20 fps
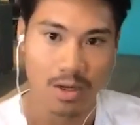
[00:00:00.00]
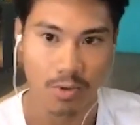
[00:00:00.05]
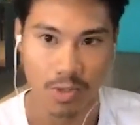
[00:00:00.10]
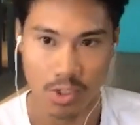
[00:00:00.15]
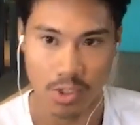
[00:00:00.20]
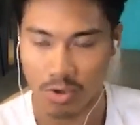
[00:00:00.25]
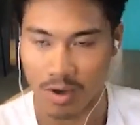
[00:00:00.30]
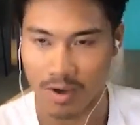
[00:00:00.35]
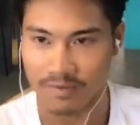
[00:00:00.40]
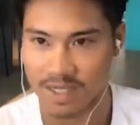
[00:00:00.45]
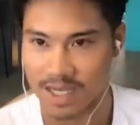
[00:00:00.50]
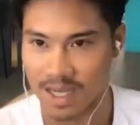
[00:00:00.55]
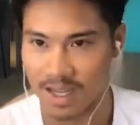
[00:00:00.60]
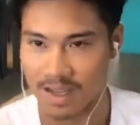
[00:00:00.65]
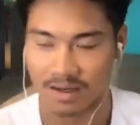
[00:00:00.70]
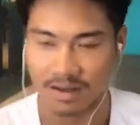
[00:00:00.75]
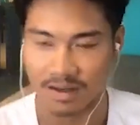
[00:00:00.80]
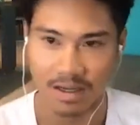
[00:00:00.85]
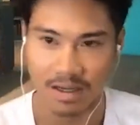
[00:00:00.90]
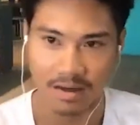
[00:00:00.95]
We do have
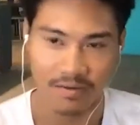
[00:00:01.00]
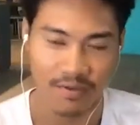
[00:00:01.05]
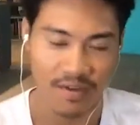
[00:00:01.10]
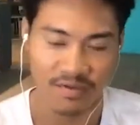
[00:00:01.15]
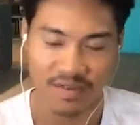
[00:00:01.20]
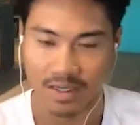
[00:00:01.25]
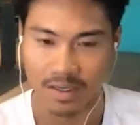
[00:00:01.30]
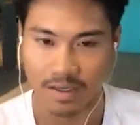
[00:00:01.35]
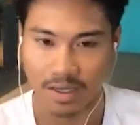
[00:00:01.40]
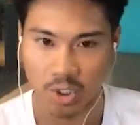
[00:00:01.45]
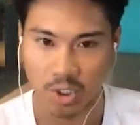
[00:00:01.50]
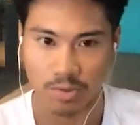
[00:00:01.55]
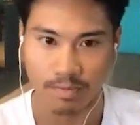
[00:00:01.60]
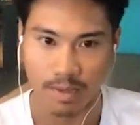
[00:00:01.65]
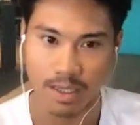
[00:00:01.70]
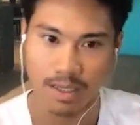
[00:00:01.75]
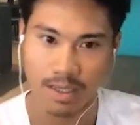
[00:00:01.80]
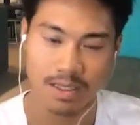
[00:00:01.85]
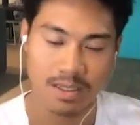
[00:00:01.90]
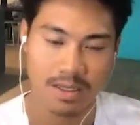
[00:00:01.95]
ten, fifteen-ish
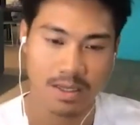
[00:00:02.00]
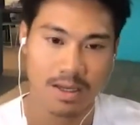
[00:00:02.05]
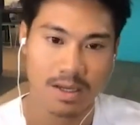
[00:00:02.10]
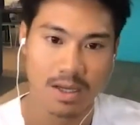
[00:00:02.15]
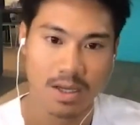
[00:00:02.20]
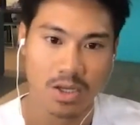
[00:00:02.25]
minutes.